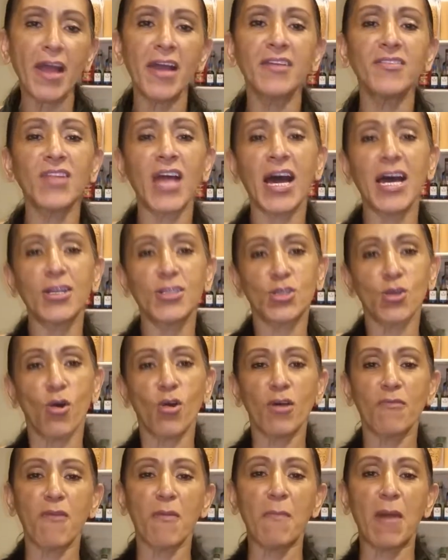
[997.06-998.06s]
And that's
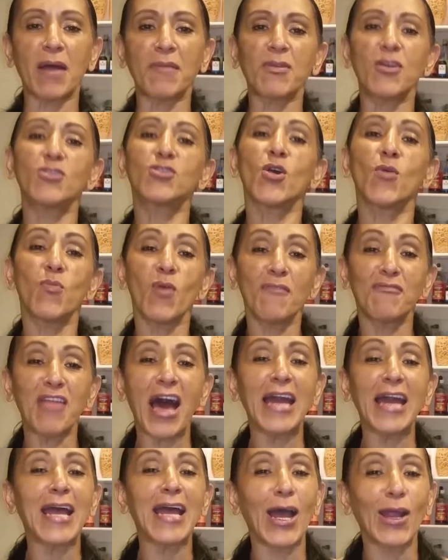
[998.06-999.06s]
all I remind you. So with
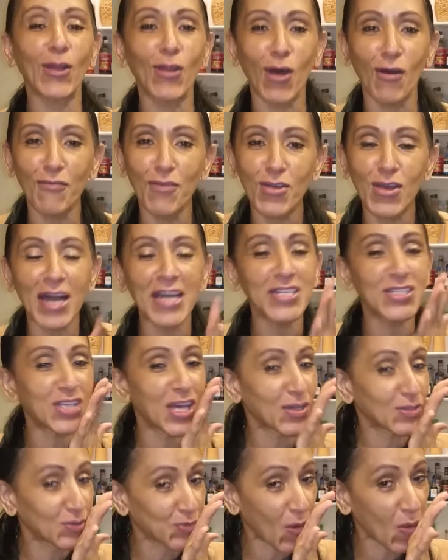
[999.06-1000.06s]
that, I love you guys.
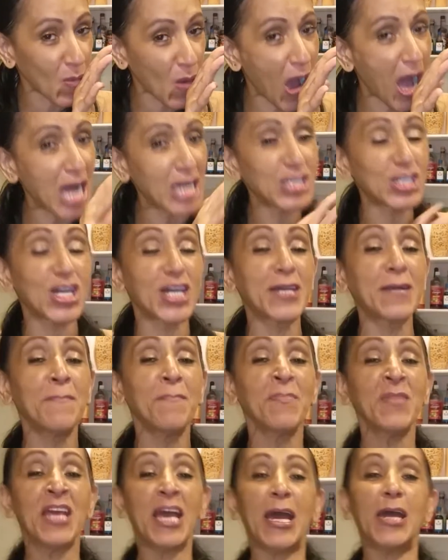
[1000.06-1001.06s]
Thanks for watching.
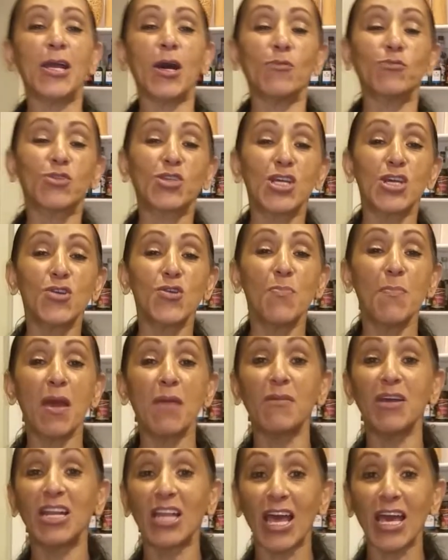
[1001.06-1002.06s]
And I'll see you
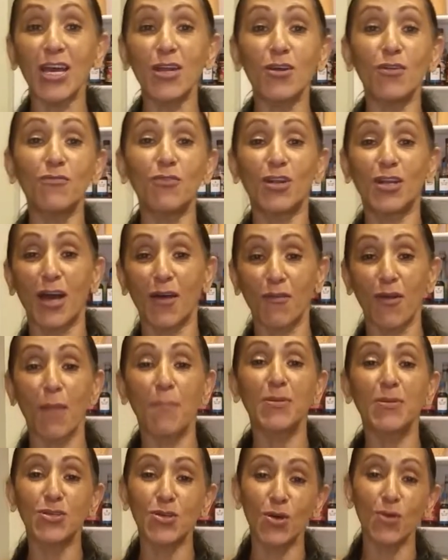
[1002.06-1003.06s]
maybe later for another
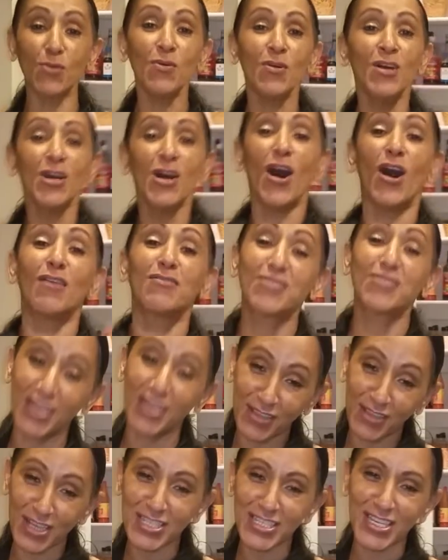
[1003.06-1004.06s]
episode of
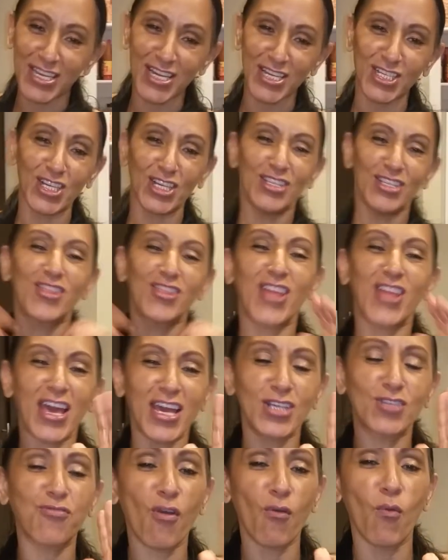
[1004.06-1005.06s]
Cindy's Kitchen.
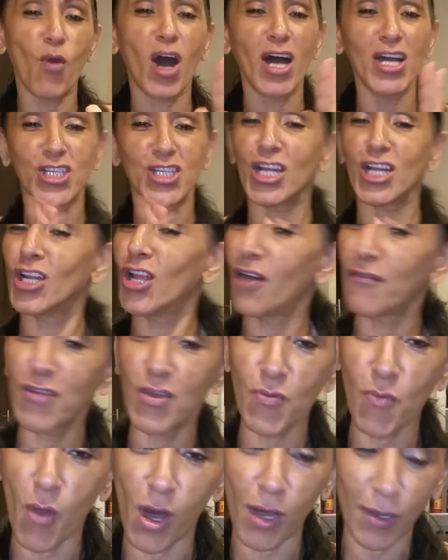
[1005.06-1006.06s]
Thanks for watching. Love
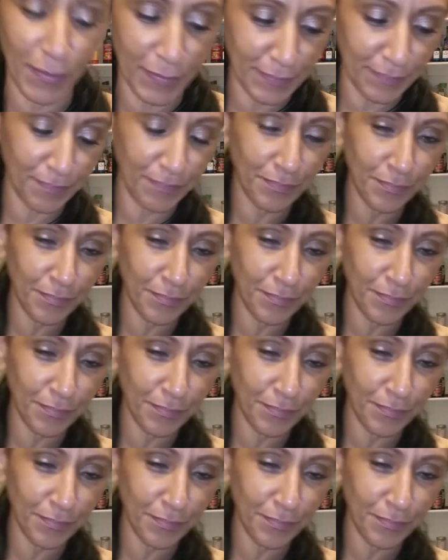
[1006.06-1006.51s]
you all.